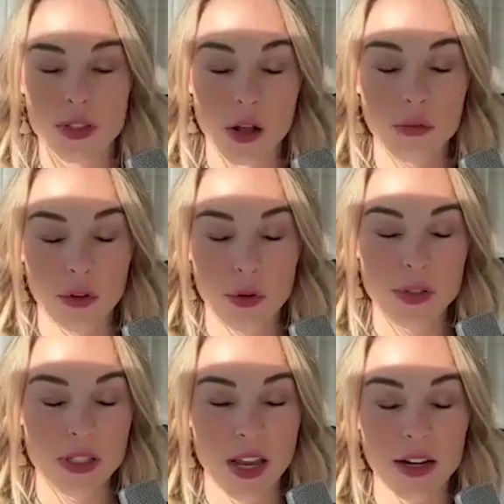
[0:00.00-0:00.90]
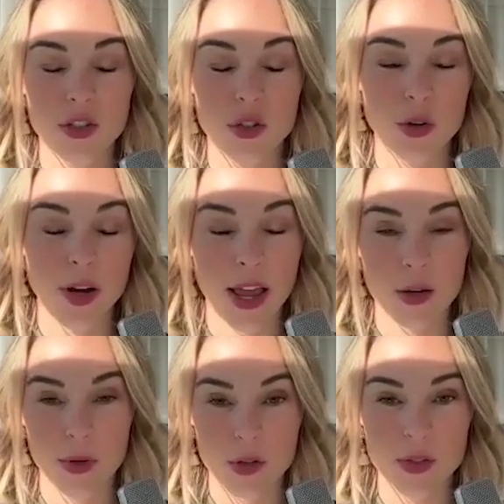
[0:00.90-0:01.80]
cell phones next to your
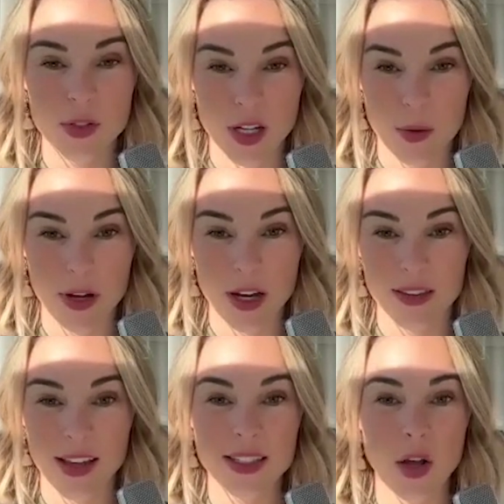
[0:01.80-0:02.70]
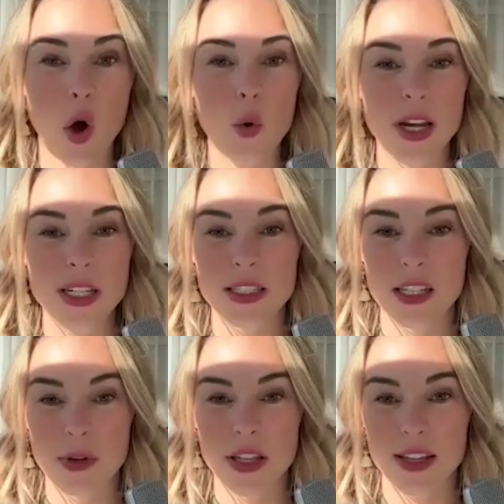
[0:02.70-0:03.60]
head when you're sleeping. That's always
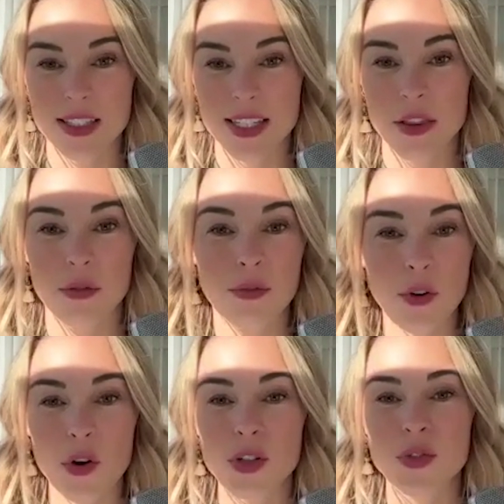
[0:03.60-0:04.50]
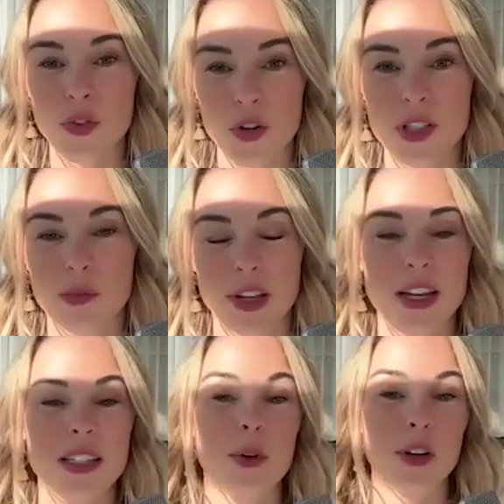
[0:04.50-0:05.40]
to me that's like the first first
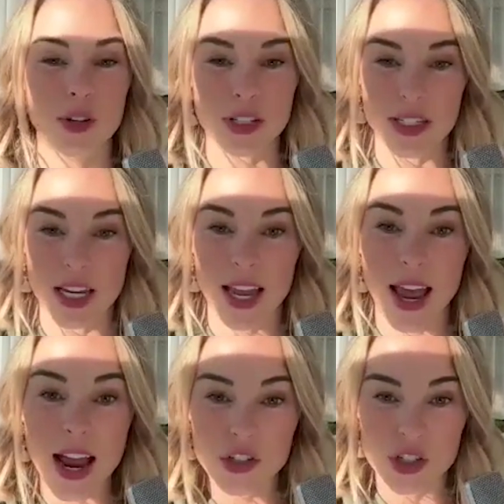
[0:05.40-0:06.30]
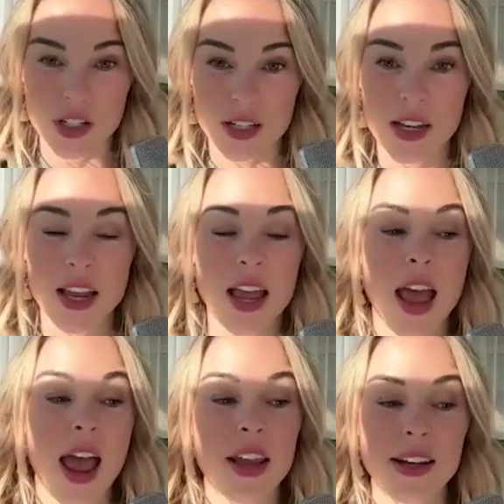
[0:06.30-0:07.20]
place where you can take action.
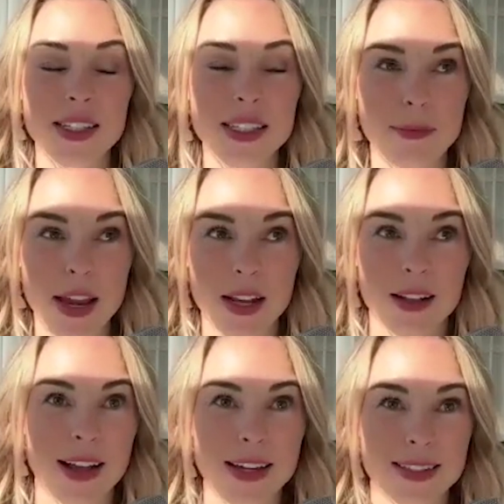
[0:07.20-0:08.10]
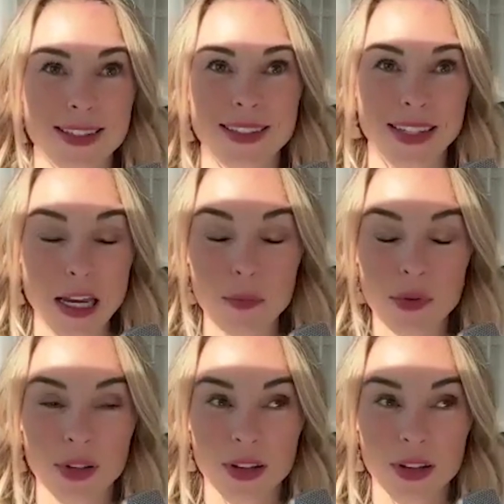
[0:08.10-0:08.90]
And I see my clients sleep